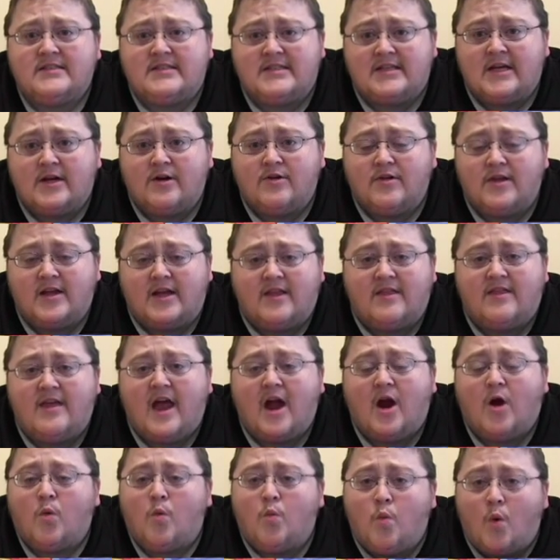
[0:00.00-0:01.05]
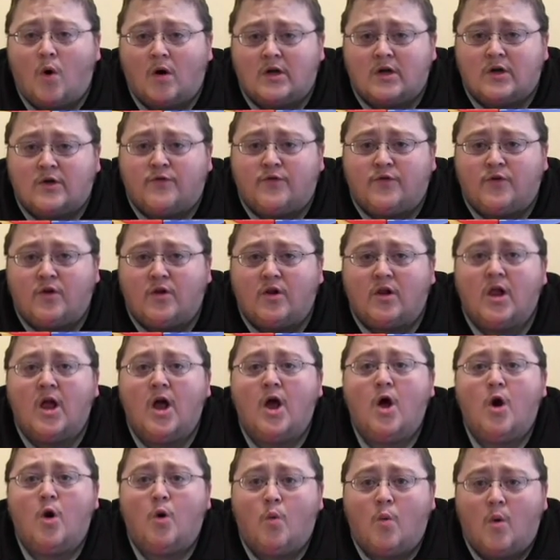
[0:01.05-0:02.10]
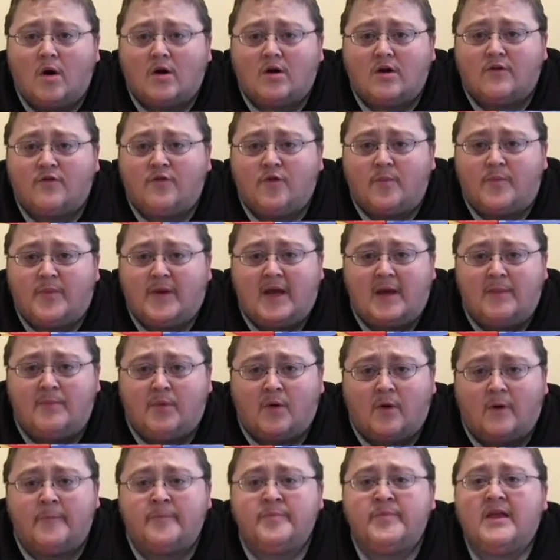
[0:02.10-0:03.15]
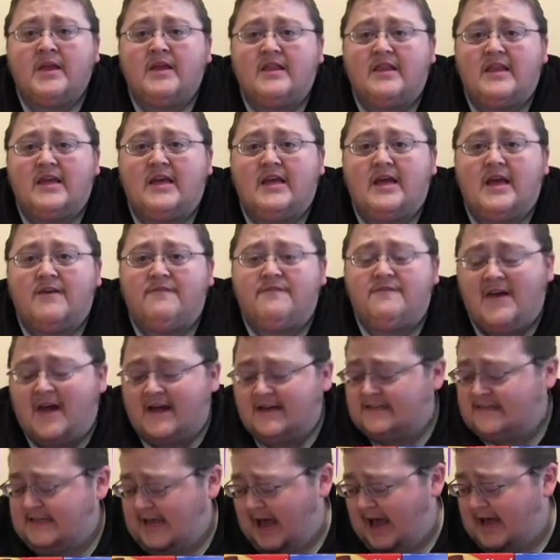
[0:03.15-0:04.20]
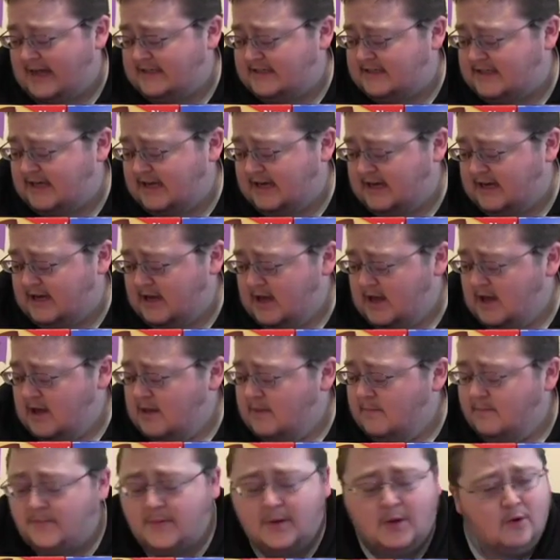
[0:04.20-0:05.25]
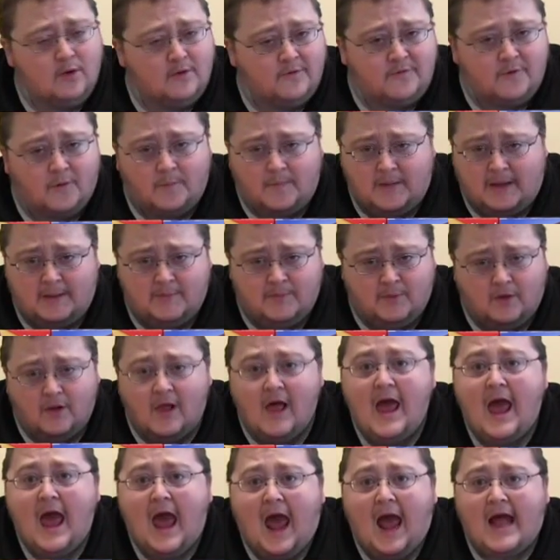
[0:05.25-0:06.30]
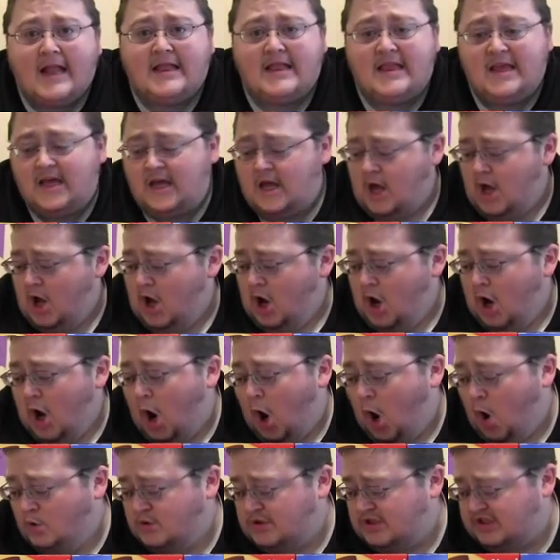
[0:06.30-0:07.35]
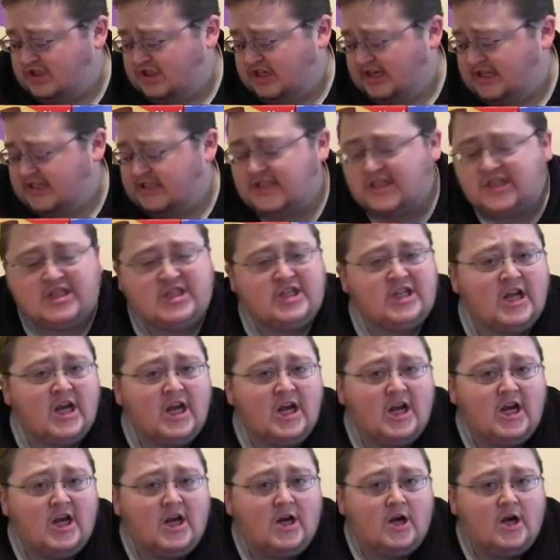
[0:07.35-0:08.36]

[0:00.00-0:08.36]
dearly. They are wonderful, wonderful people. The fantastic, beautiful people at the Hostess